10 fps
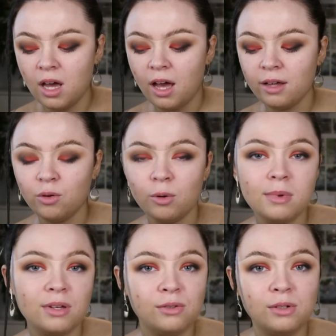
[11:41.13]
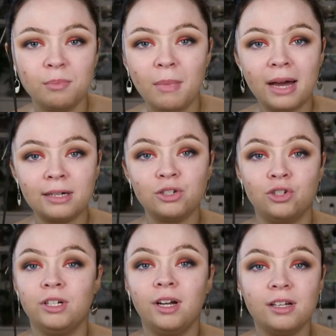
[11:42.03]
I normally use max
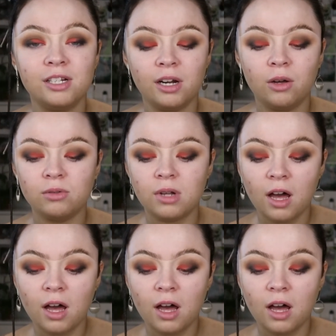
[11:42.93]
3 eyeshadows.